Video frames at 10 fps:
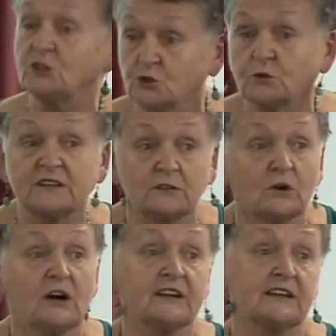I doing the
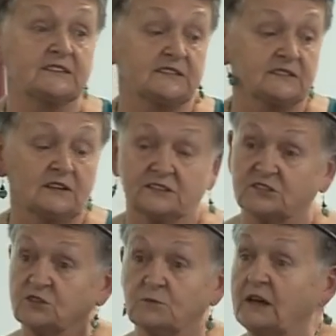right
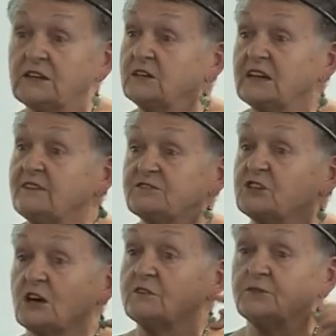exercises? You might only have
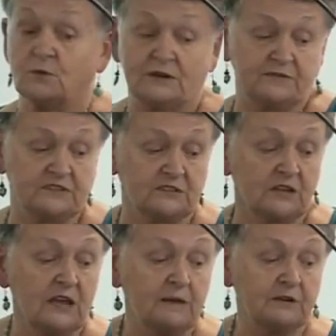to go for one
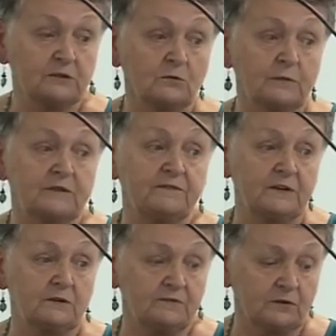visit, but it will be
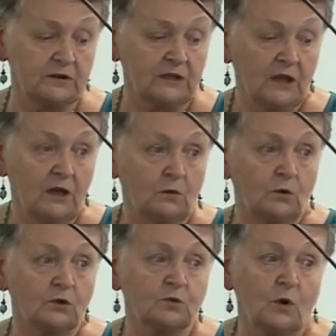very, very
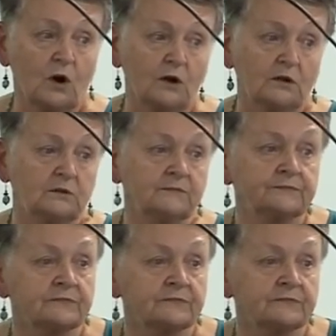worthwhile.